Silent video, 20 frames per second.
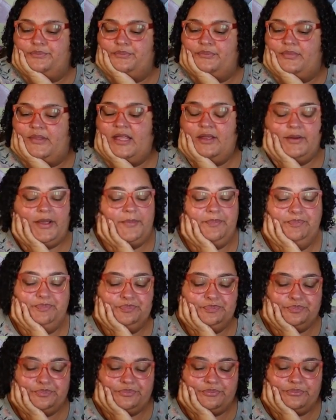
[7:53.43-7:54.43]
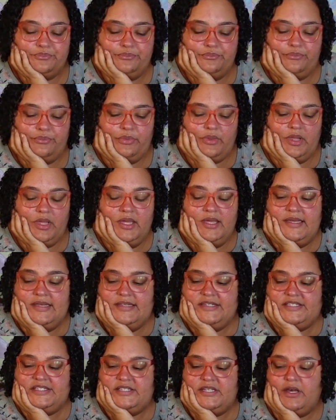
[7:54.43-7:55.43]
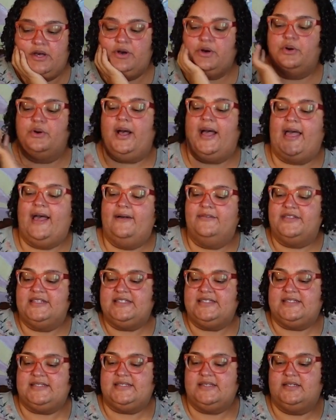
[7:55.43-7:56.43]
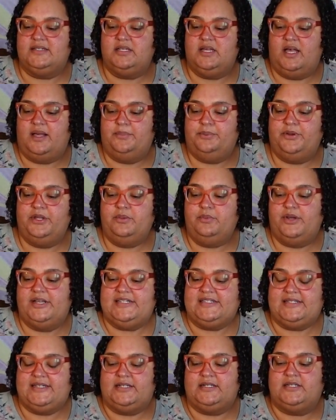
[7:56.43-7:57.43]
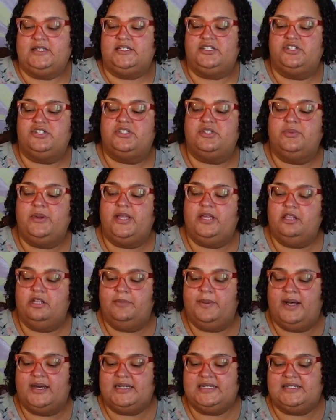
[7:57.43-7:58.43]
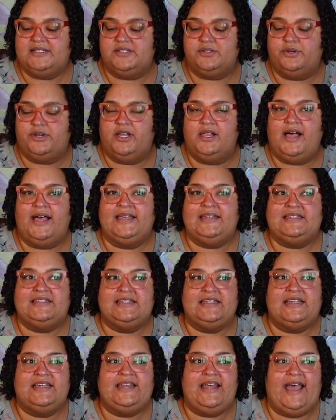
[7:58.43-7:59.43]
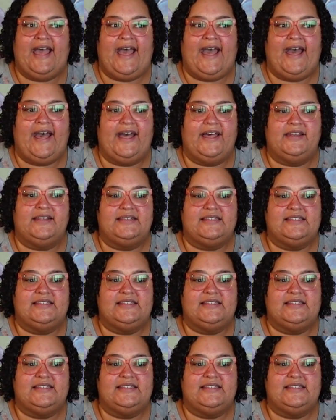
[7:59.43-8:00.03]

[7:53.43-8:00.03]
Anyway, so I have this pre-moistened. It's just a regular potting soil. I did add